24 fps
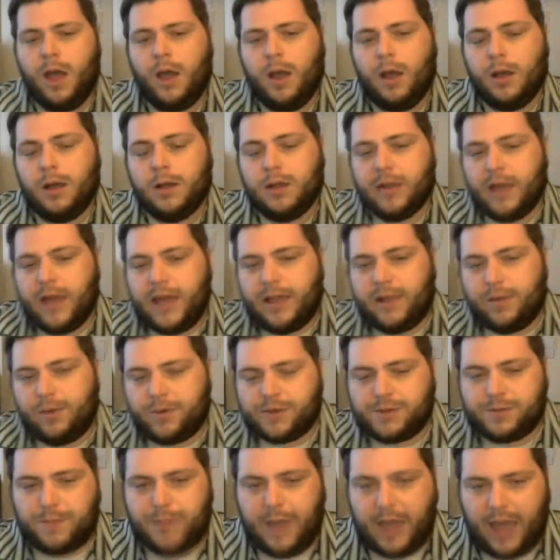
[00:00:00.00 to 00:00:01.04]

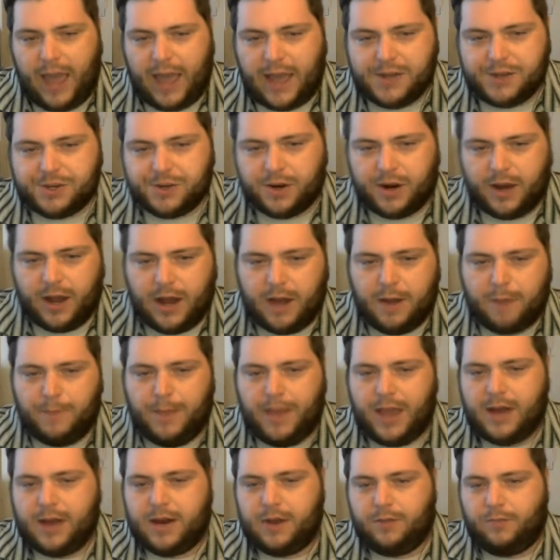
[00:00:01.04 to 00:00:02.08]
Landlords may enter an
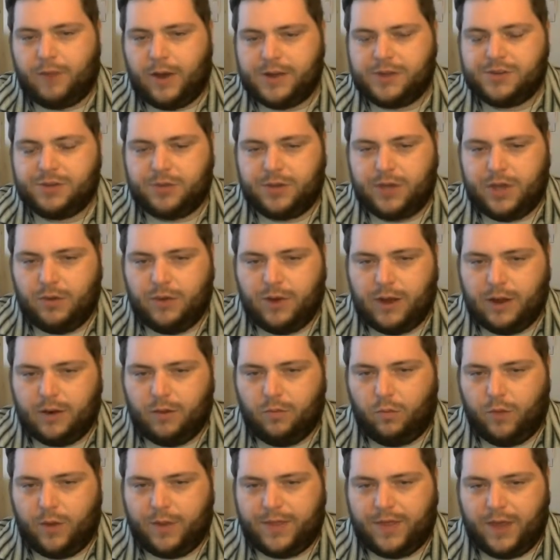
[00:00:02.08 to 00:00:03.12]
abandoned rental unit
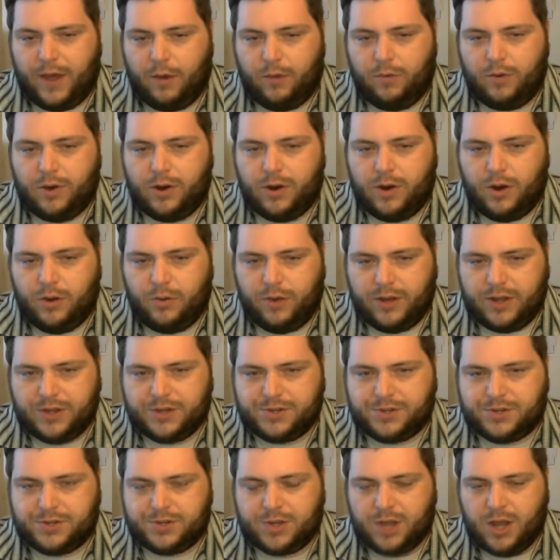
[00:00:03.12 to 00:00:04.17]
without
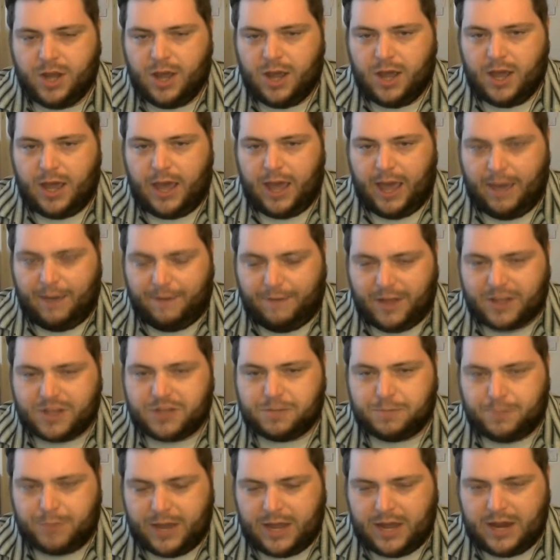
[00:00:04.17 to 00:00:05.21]
notice. If it's
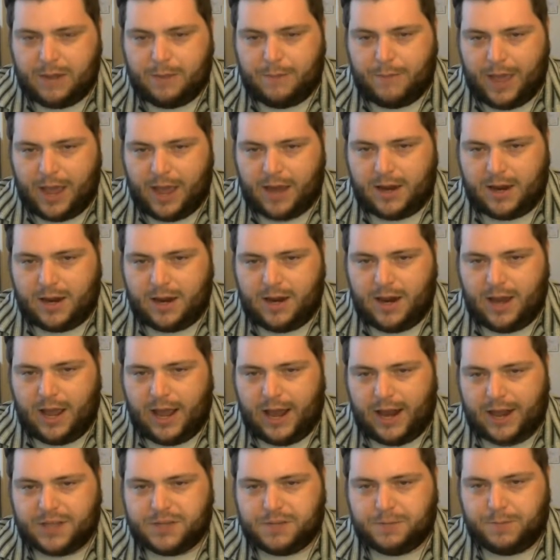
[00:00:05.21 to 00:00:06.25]
being abandoned, and
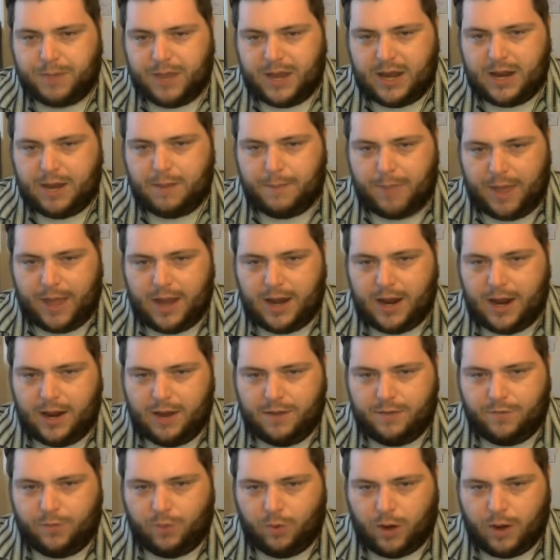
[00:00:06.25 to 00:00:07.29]
it's being abandoned
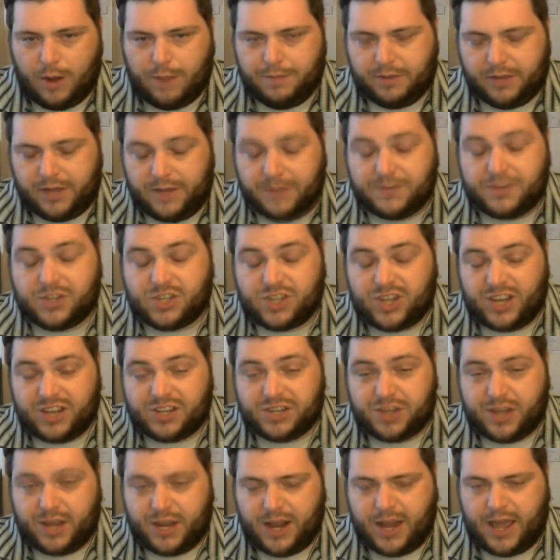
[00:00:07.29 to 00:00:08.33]
for, I believe,
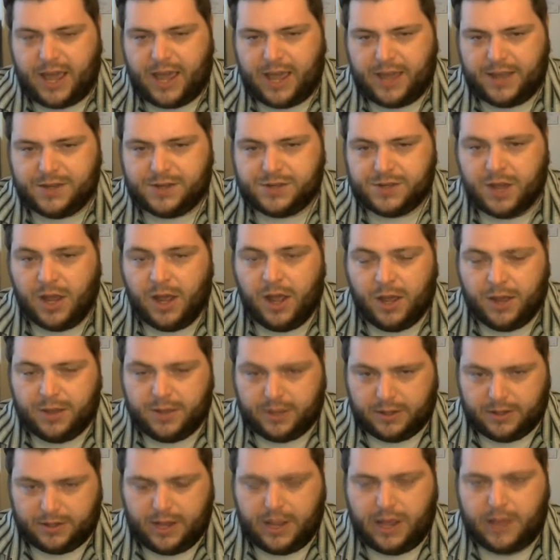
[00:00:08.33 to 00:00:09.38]
60 days, the
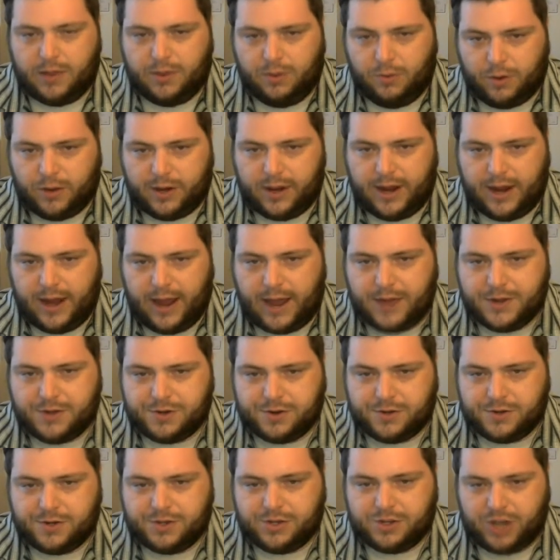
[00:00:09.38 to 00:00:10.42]
landlord can enter
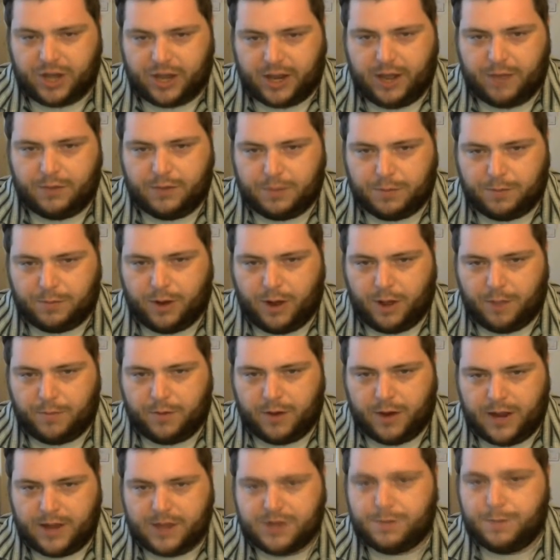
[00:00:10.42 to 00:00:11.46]
to check out the
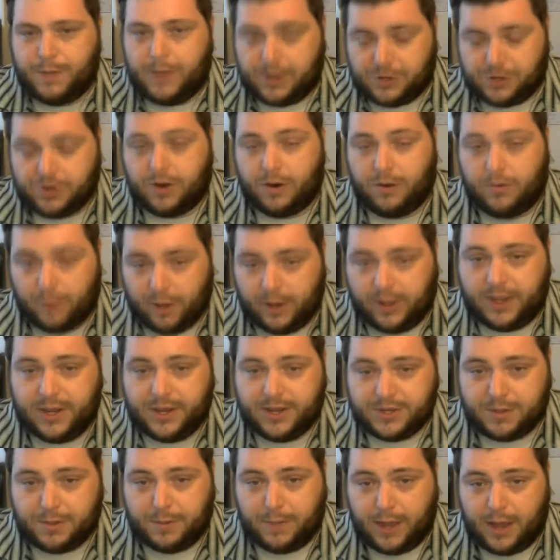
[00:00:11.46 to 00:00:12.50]
property to make sure it really is
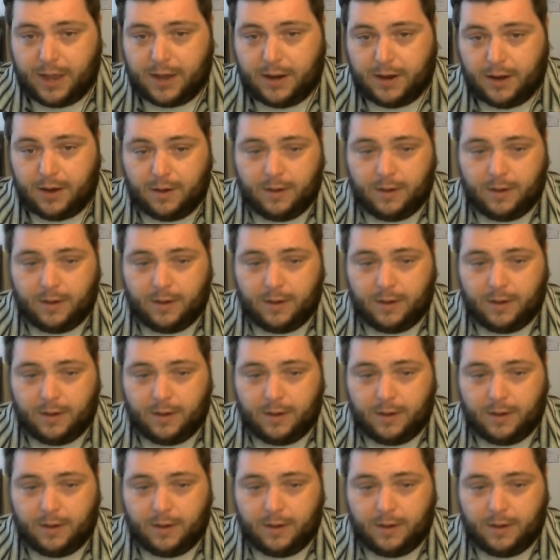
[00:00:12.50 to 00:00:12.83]
abandoned.